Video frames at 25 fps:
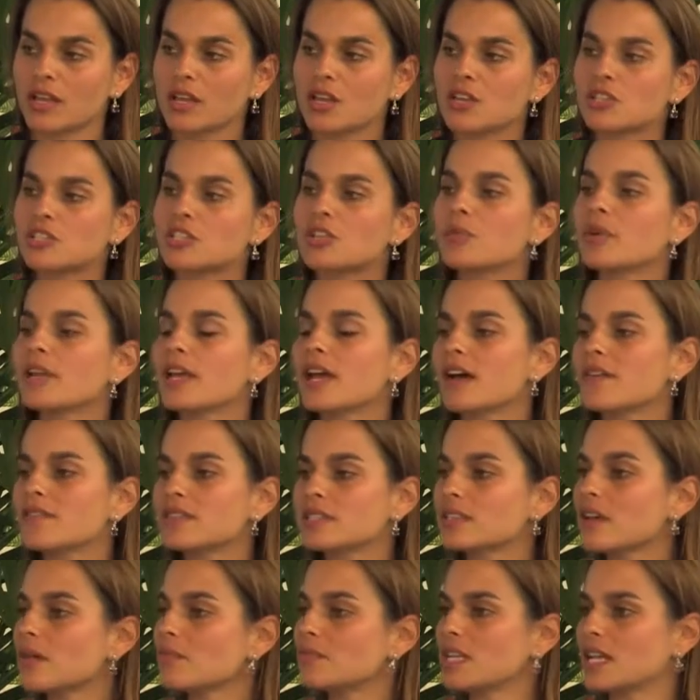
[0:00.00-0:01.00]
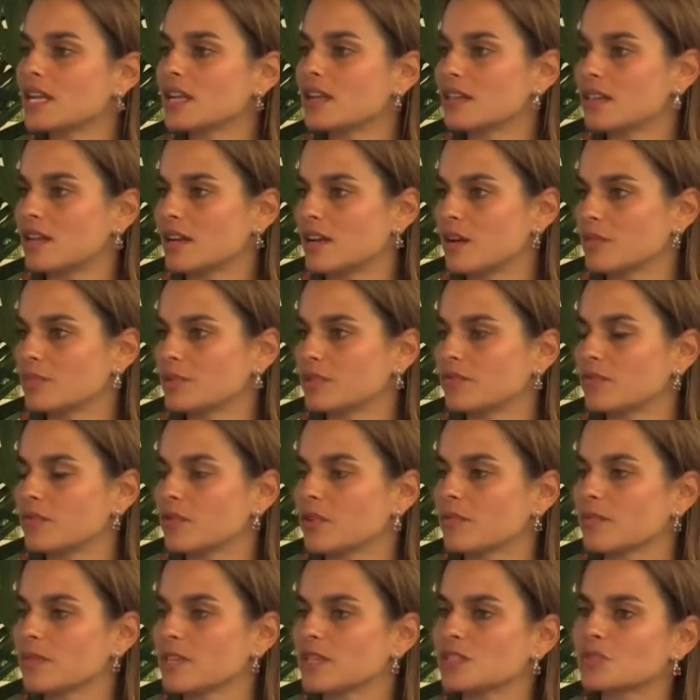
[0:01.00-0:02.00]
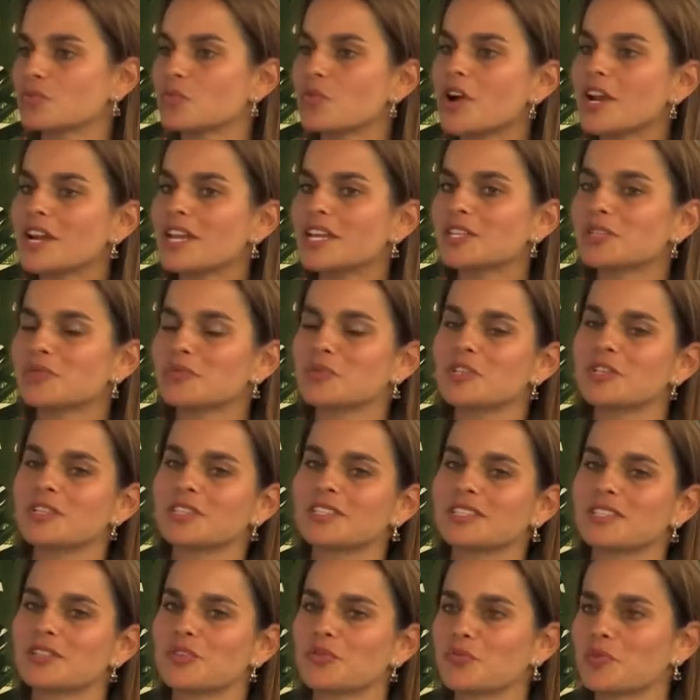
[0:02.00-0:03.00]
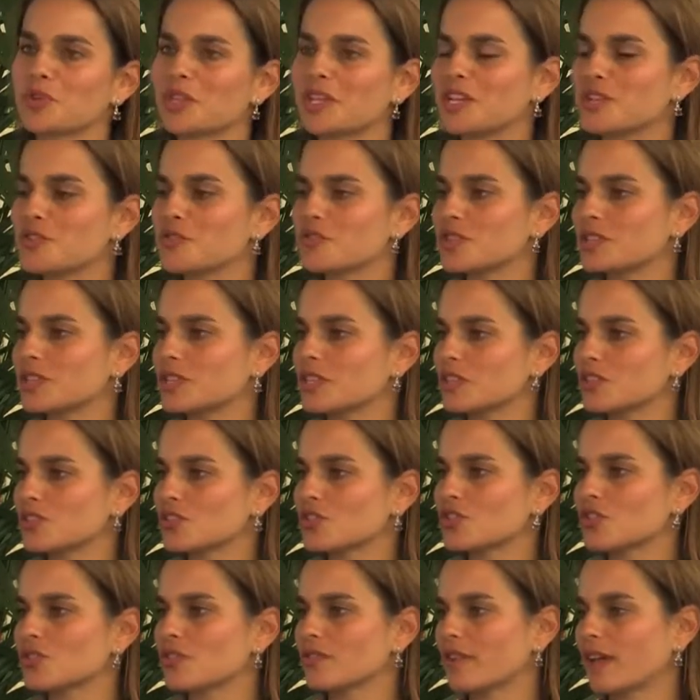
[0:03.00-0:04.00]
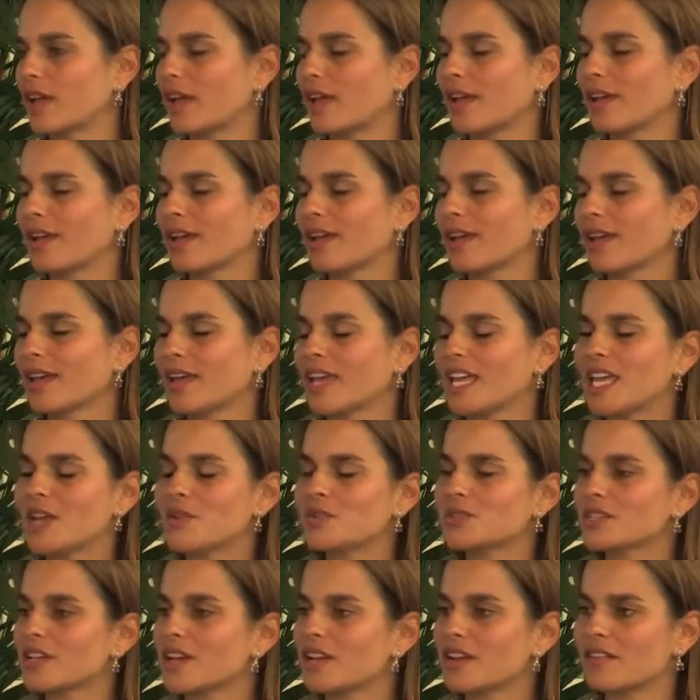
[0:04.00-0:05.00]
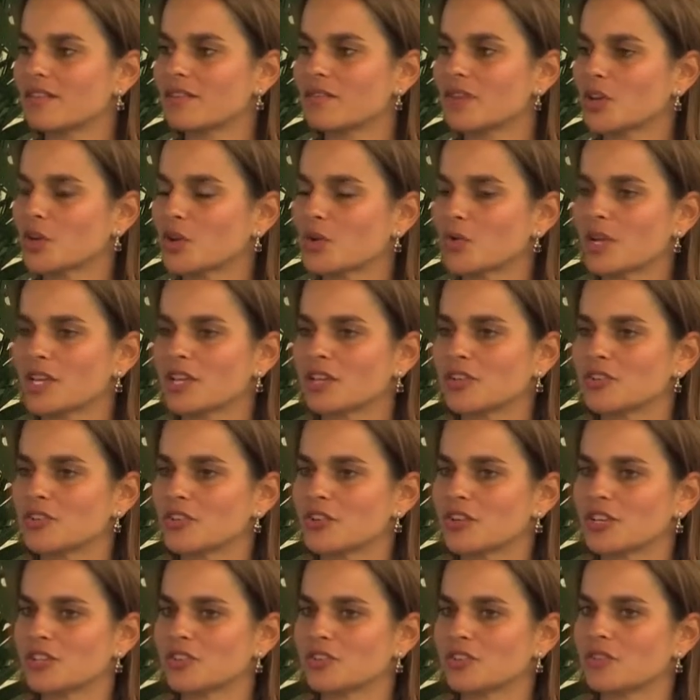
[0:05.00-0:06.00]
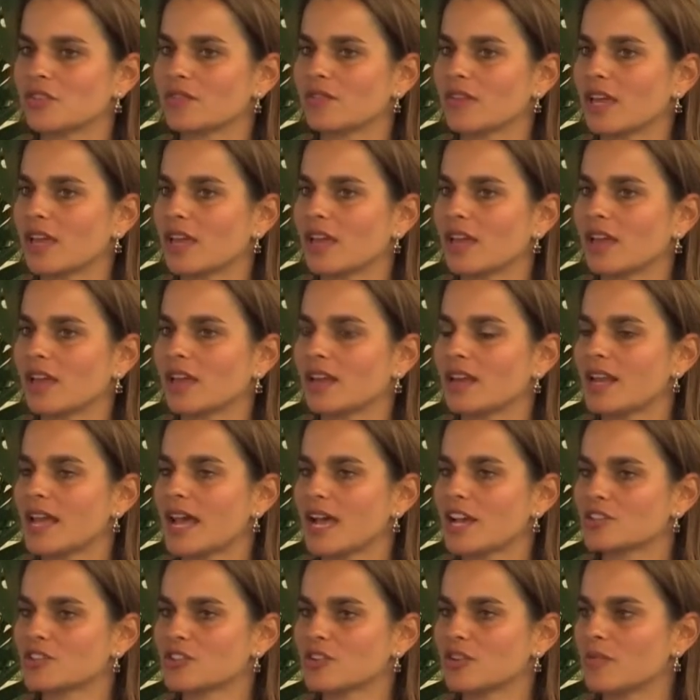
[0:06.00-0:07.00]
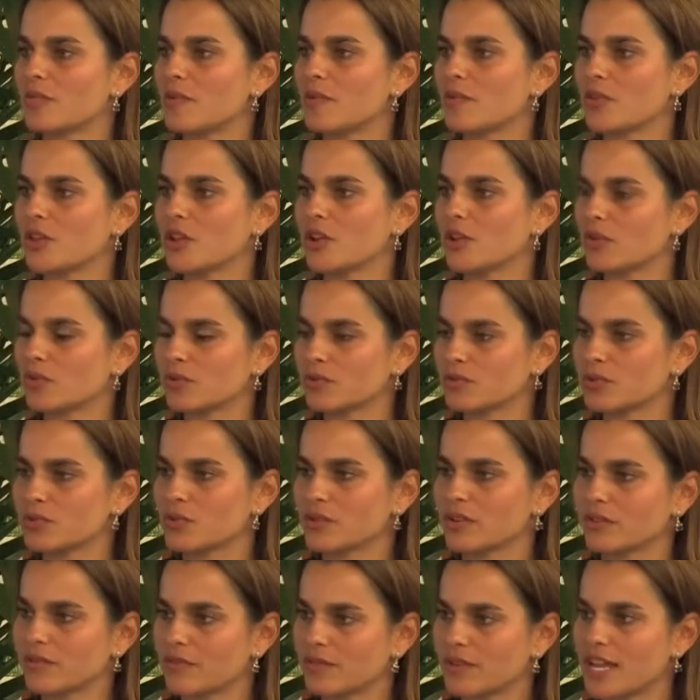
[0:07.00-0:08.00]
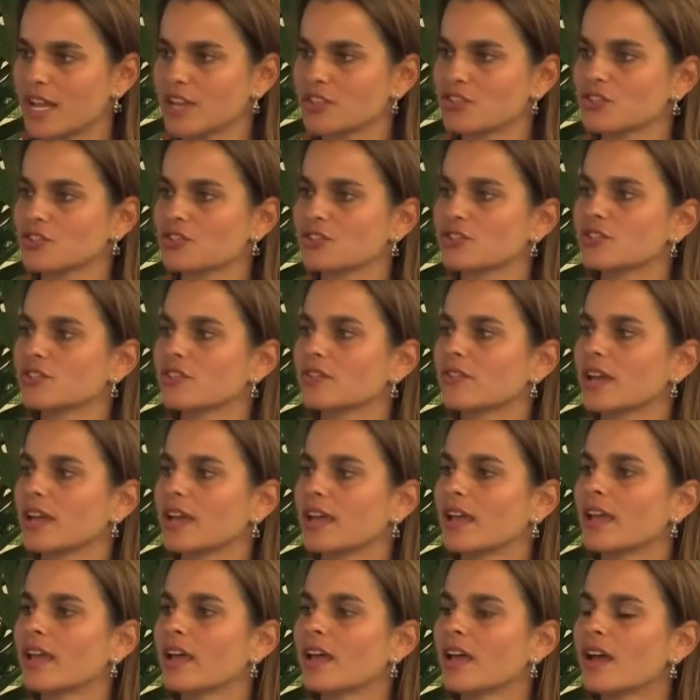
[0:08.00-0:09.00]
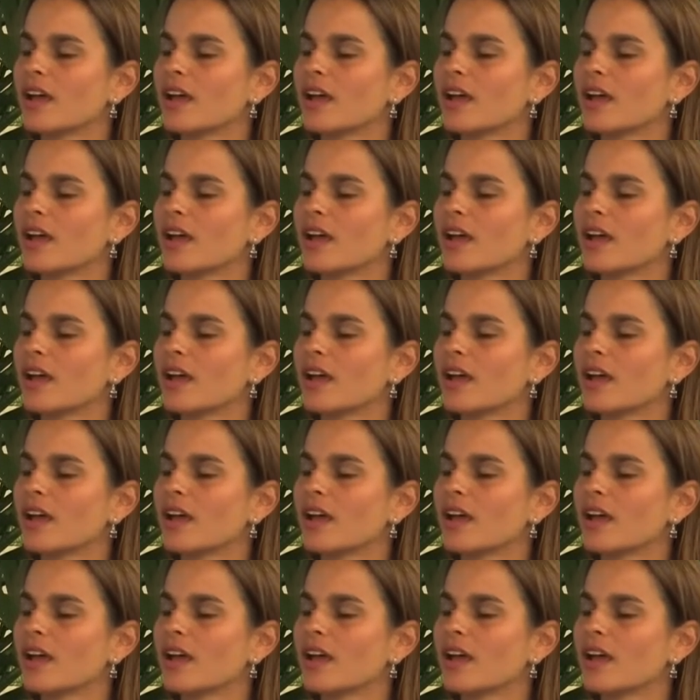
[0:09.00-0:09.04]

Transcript: So we have some data that helps inform this. One is we just did a really interesting survey. It was kind of a quick and dirty survey, national, you know, sort of national survey.